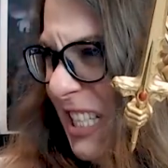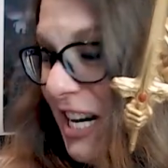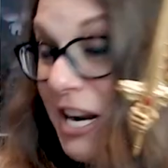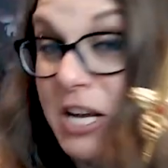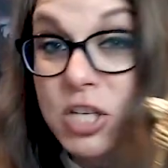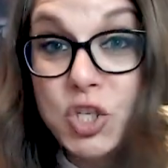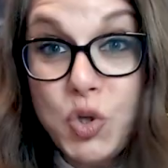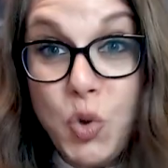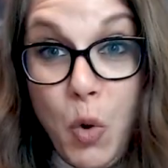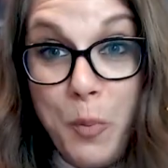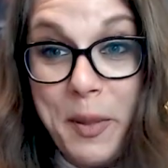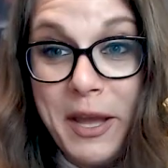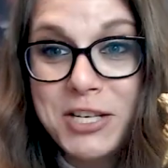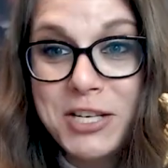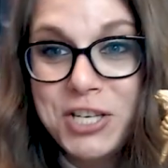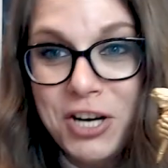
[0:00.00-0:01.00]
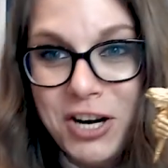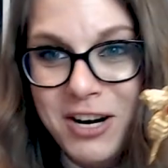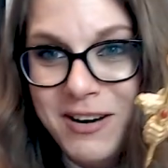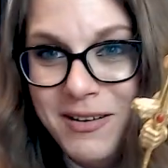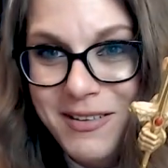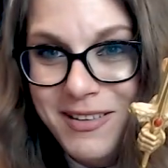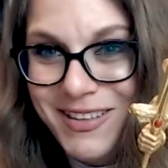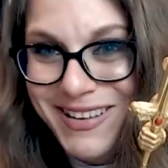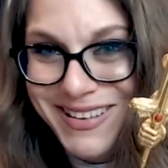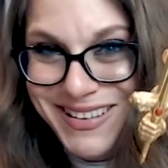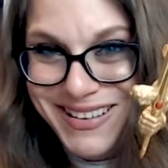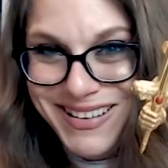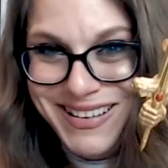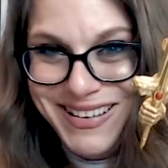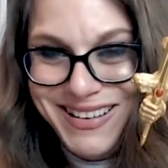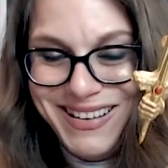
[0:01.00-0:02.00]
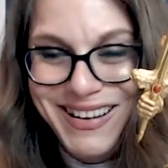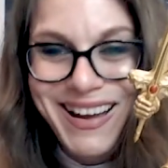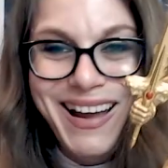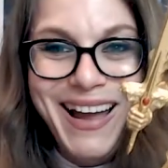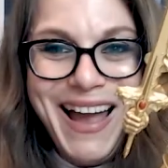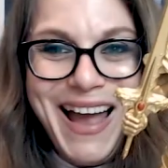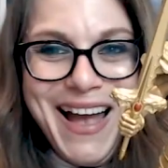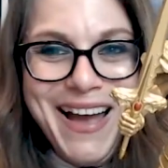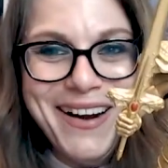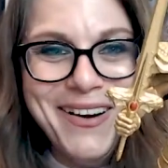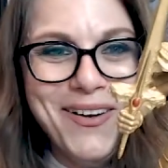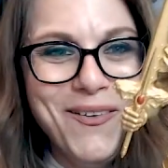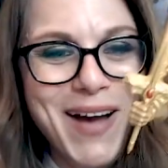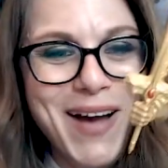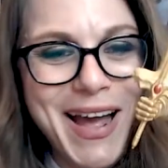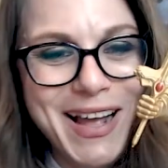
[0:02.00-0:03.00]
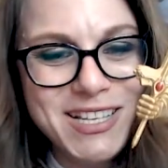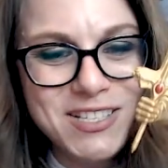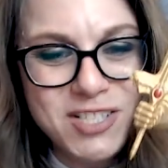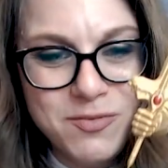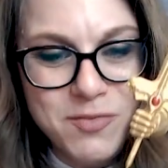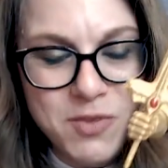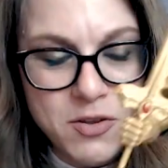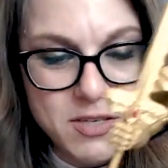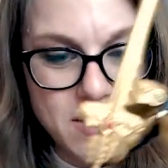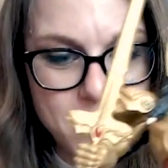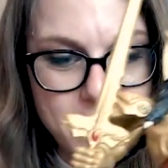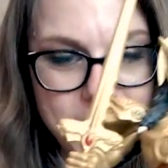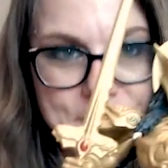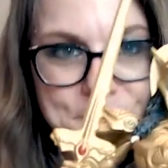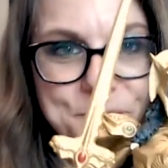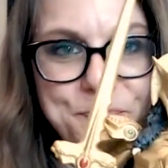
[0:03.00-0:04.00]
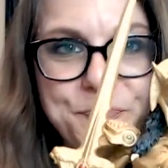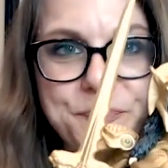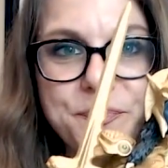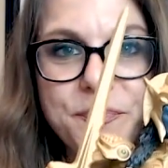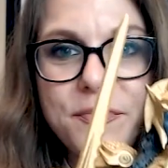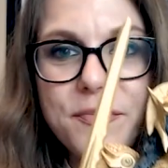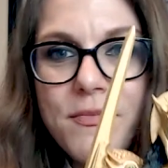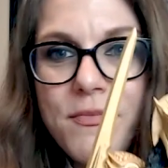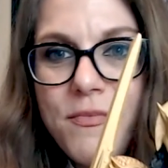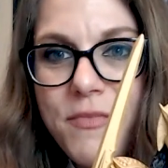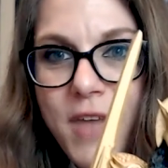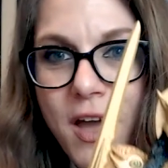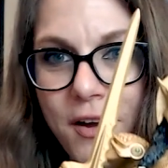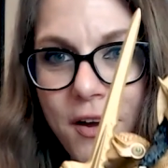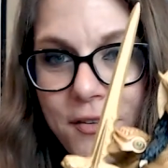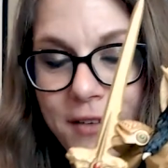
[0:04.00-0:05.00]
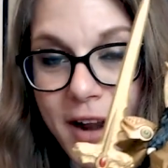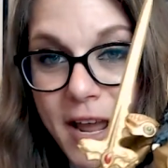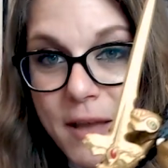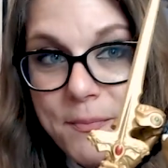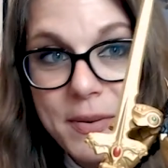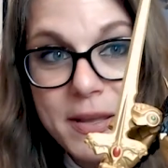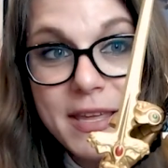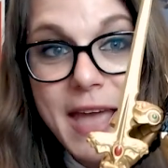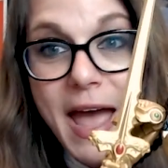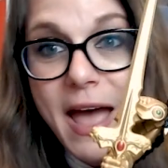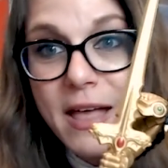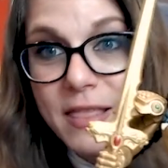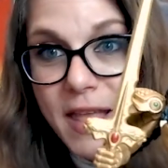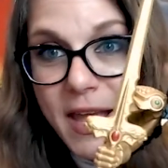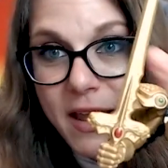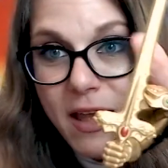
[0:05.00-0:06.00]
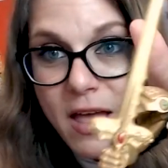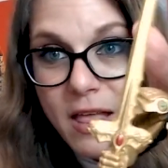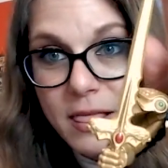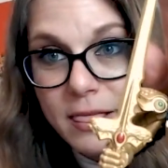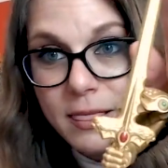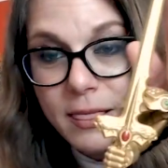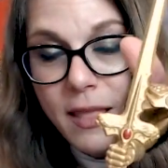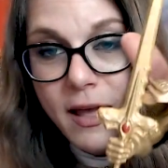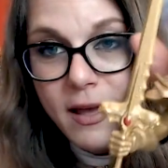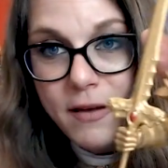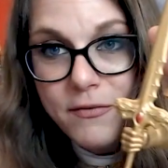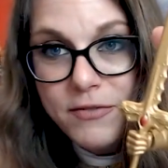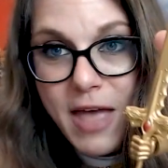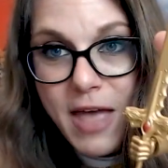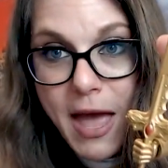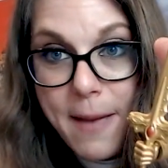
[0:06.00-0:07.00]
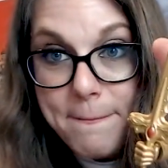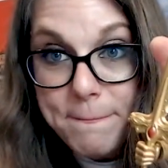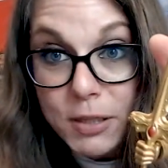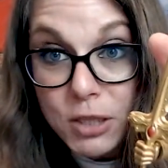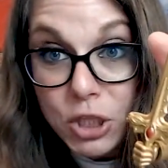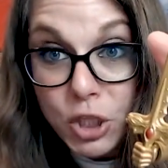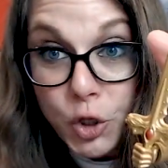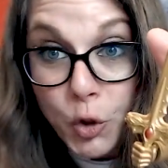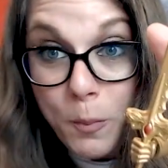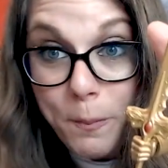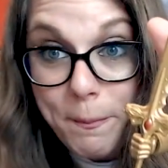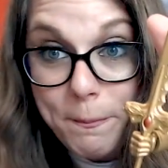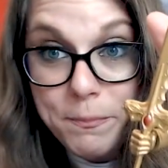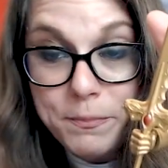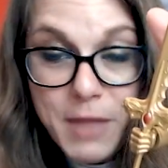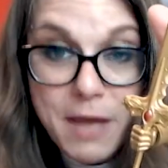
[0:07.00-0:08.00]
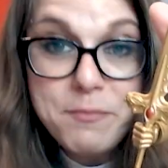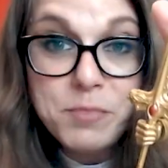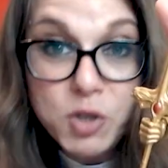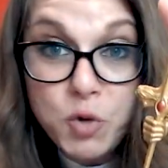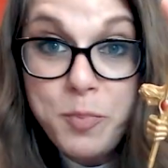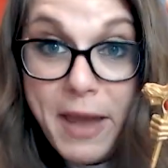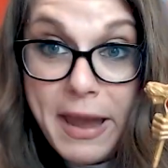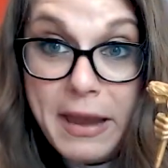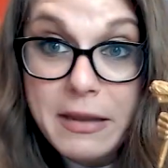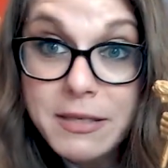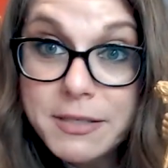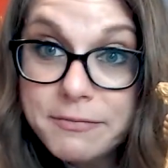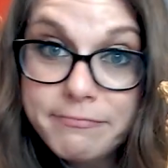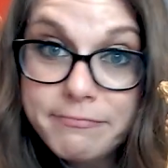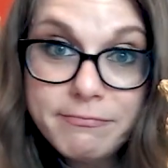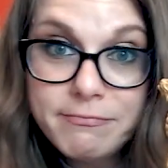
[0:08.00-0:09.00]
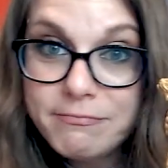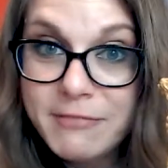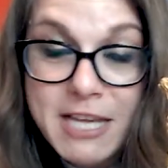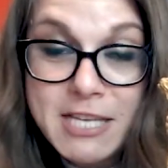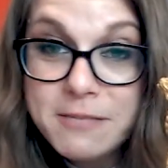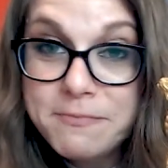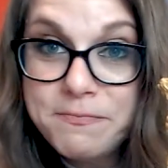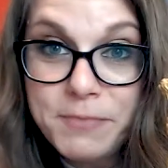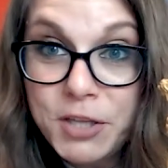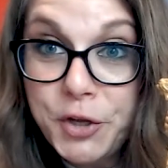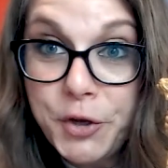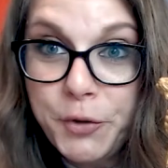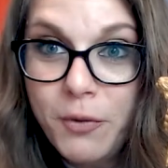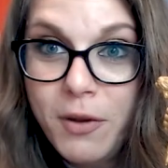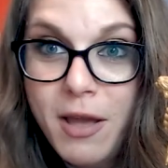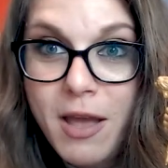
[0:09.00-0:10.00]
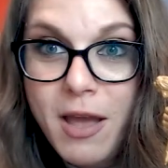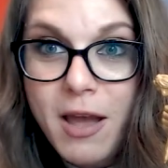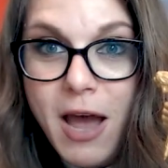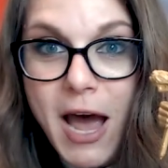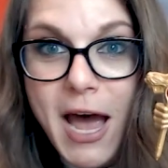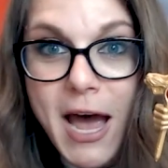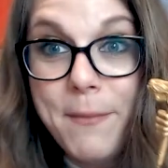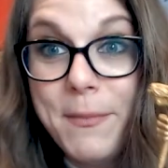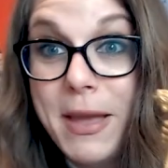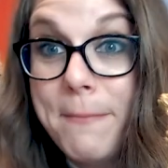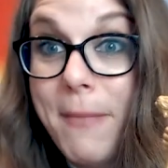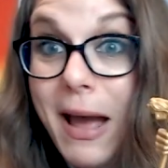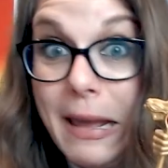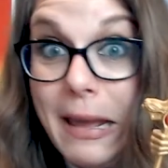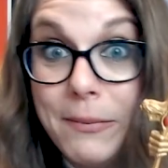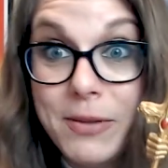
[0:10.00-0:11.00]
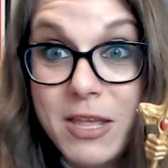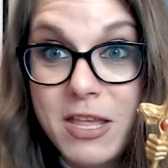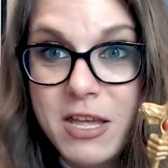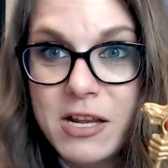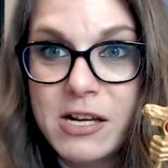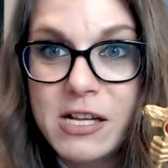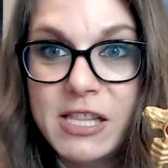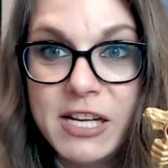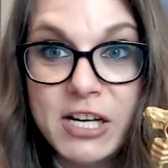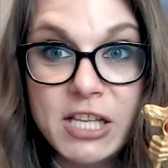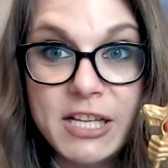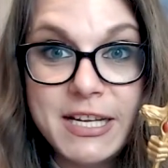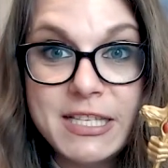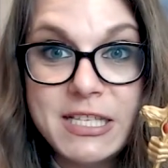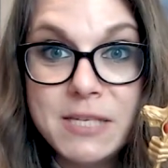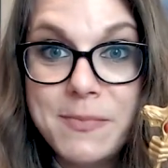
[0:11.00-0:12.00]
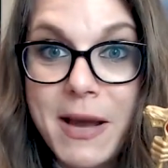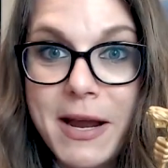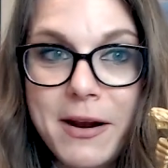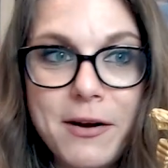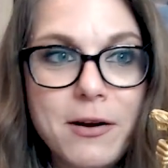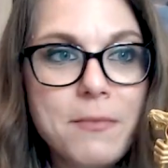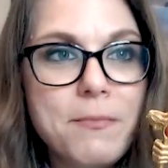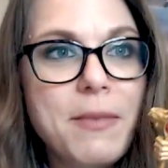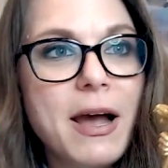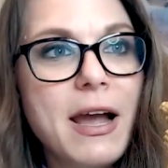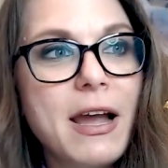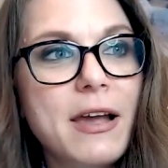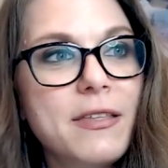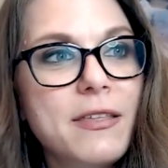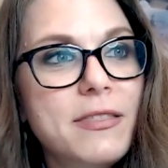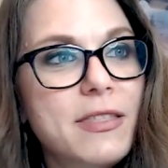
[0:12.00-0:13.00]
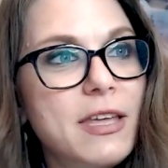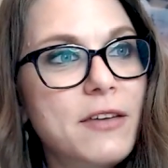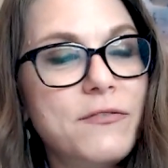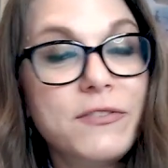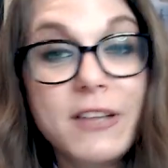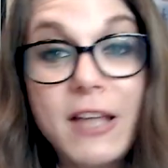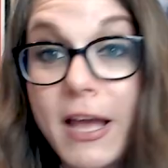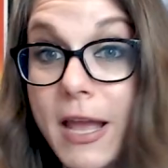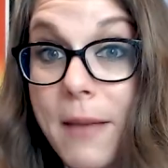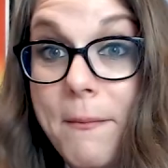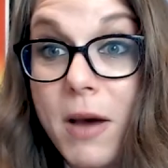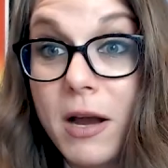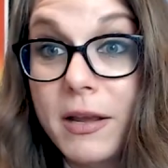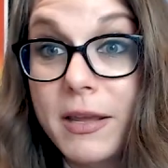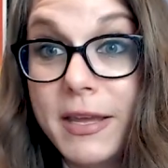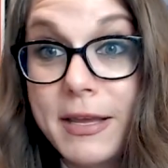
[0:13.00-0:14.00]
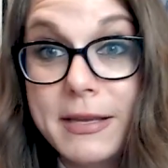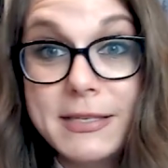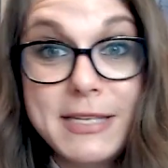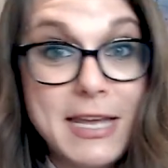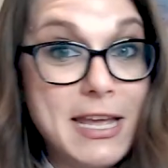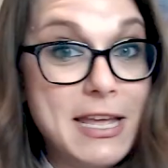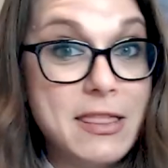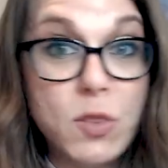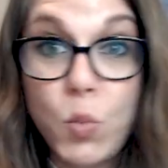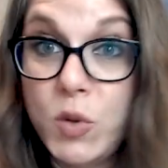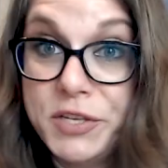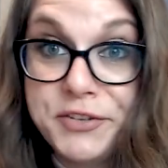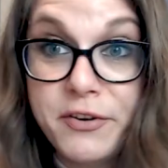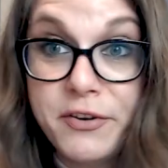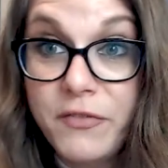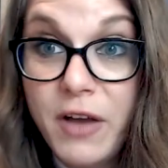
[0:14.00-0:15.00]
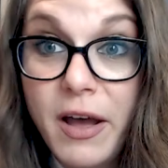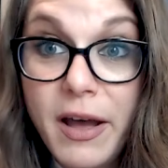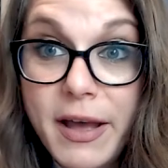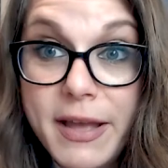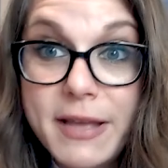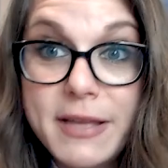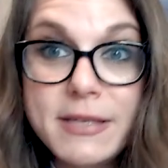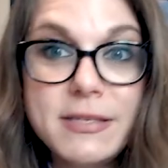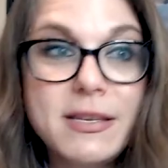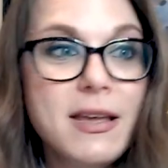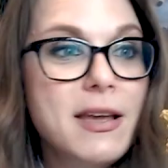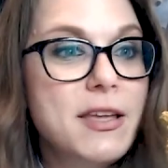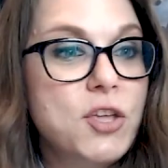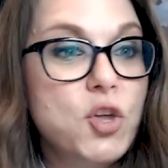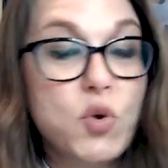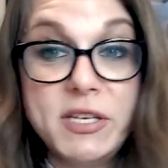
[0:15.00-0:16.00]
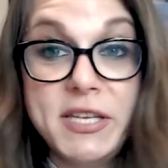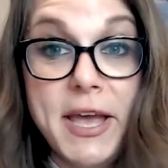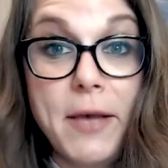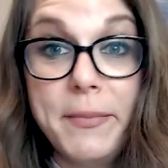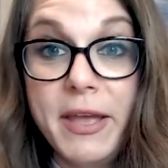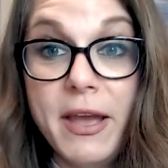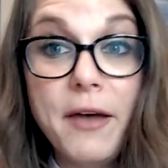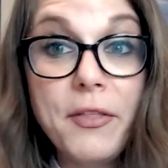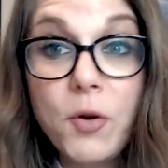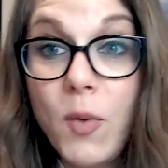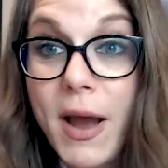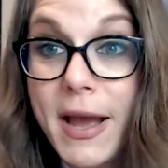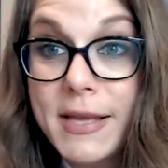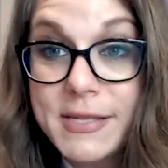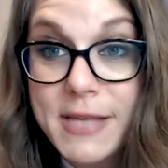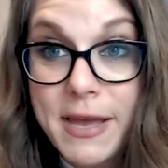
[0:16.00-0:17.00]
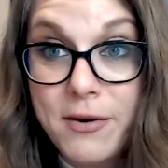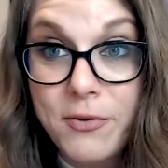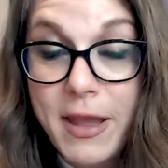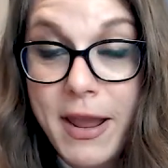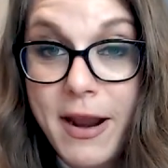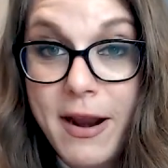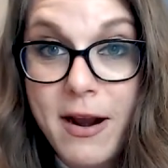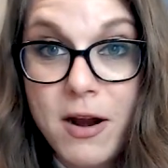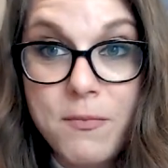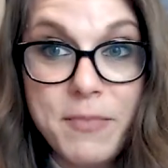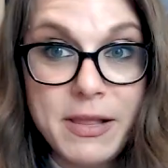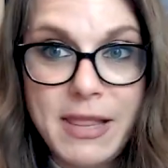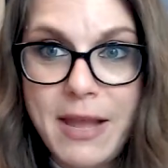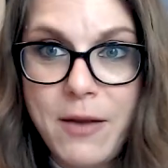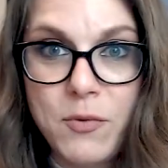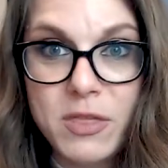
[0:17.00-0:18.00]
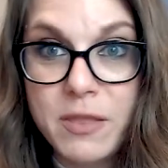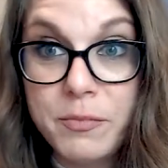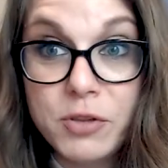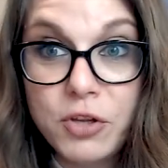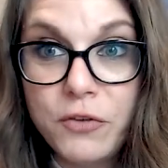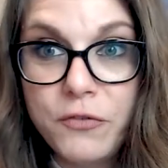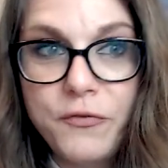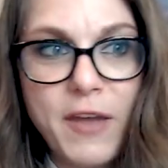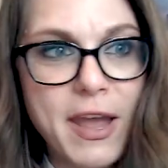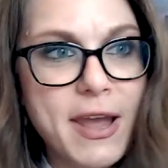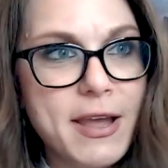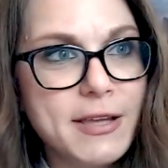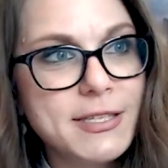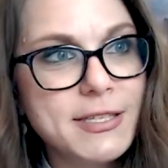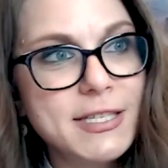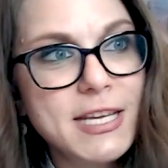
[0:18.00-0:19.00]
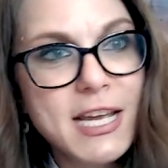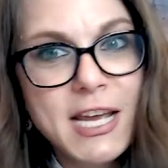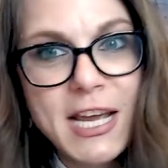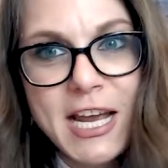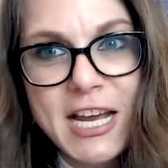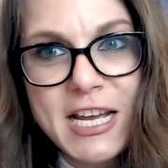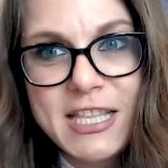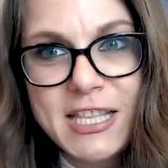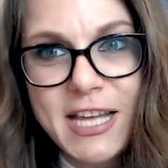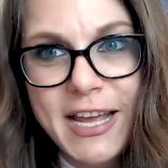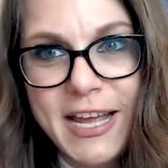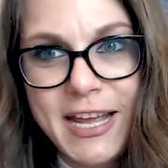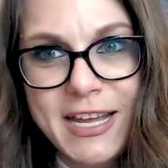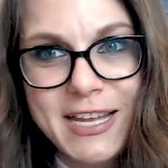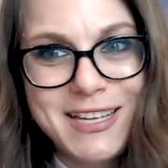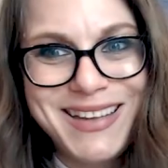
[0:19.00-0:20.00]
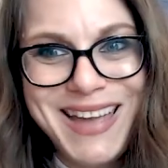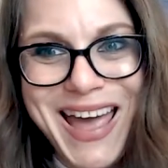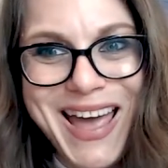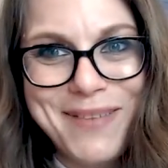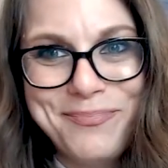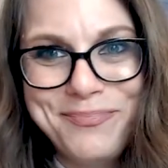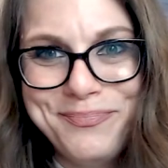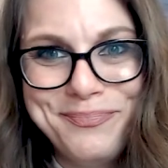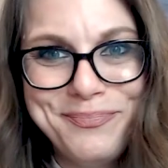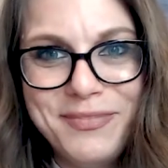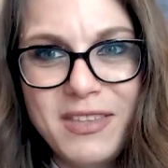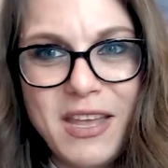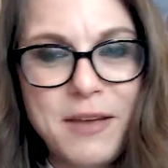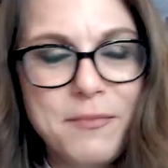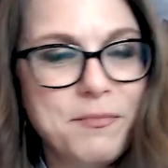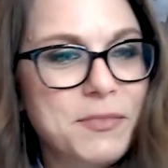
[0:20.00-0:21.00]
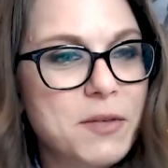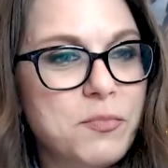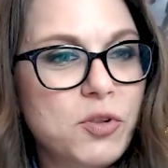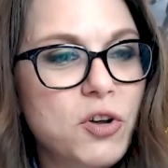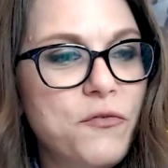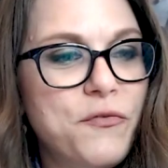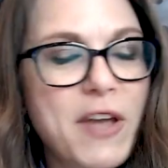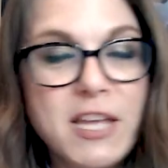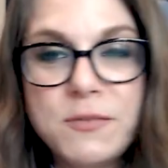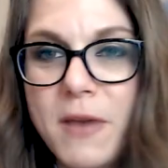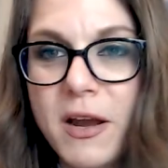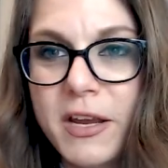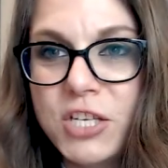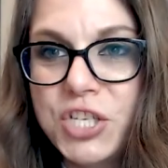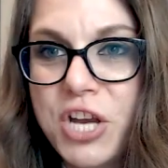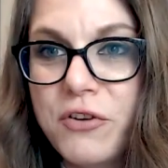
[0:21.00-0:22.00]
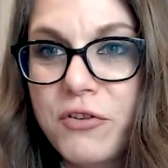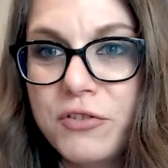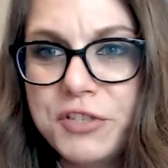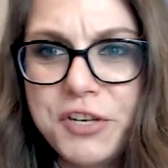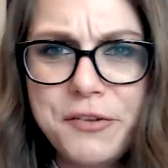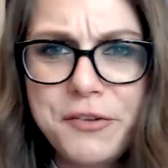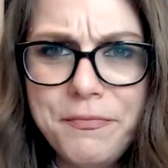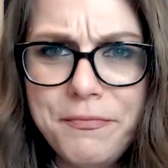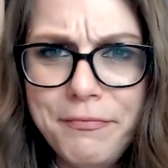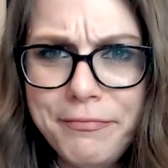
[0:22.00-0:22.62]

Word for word: School picture. I don't know why, it's just amusing me. All right, but yeah, like love that blue that blue paint. He's blue. Um, in my opinion, clearly inspired by the flying monkeys in The Wizard of Oz. You can tell me otherwise, I don't care, but like with the blue face and like, yeah, the, the blue face monkey general dude,